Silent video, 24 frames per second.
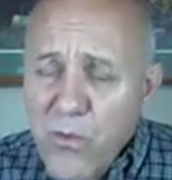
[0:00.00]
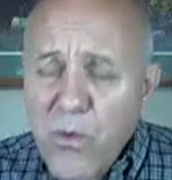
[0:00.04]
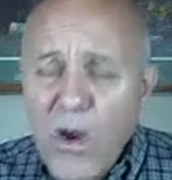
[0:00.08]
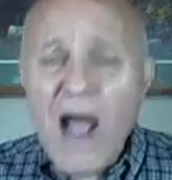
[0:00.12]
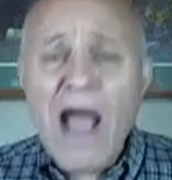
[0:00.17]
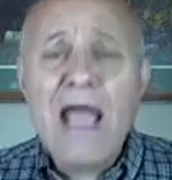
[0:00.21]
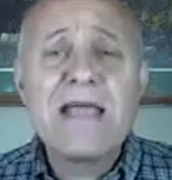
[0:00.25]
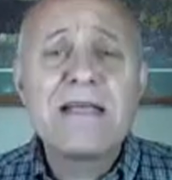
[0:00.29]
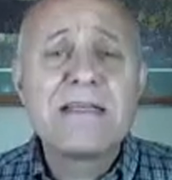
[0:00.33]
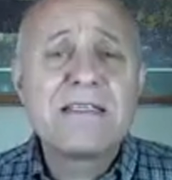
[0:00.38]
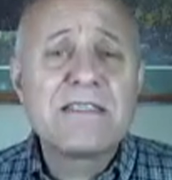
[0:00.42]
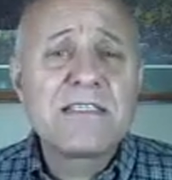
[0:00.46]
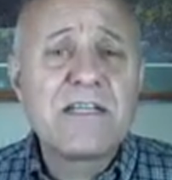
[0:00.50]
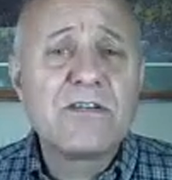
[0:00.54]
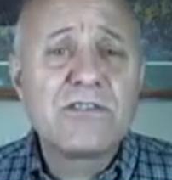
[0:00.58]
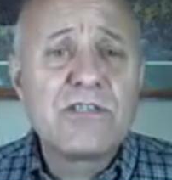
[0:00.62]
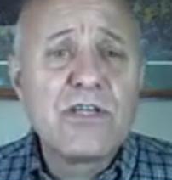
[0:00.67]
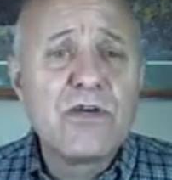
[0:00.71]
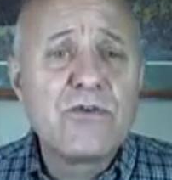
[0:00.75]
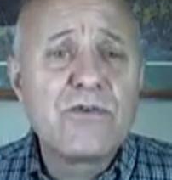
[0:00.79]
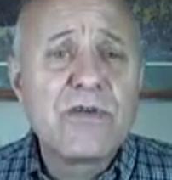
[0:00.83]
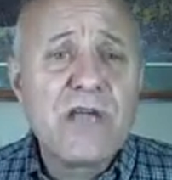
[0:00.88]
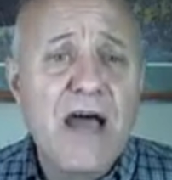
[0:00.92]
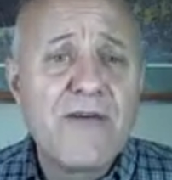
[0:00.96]
Why is
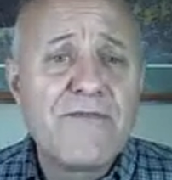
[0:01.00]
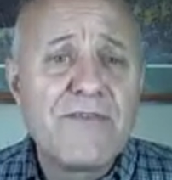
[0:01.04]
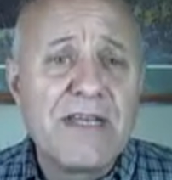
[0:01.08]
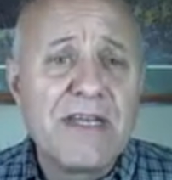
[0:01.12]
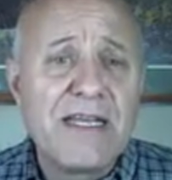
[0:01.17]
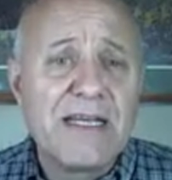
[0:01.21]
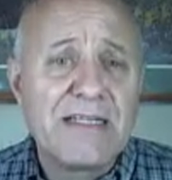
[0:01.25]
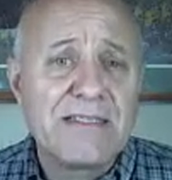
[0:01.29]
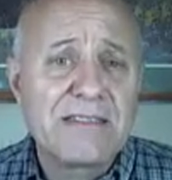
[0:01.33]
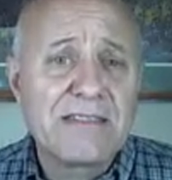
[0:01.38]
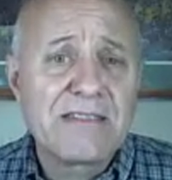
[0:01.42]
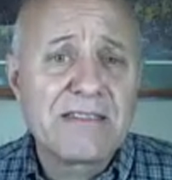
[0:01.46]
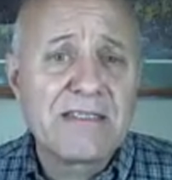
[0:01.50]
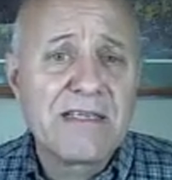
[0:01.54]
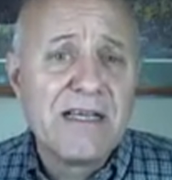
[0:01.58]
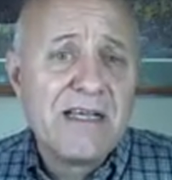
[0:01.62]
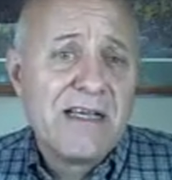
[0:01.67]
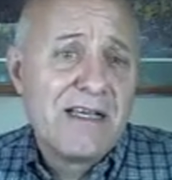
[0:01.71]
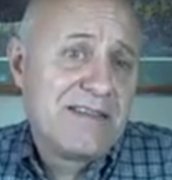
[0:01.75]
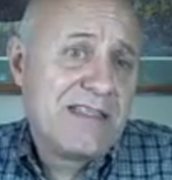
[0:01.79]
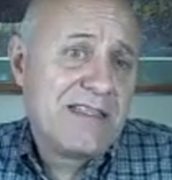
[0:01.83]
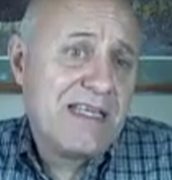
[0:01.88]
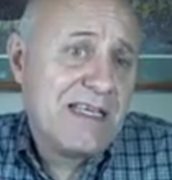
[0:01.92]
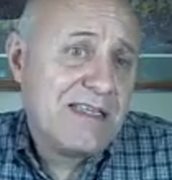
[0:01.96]
there two
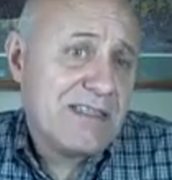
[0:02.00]
covenants?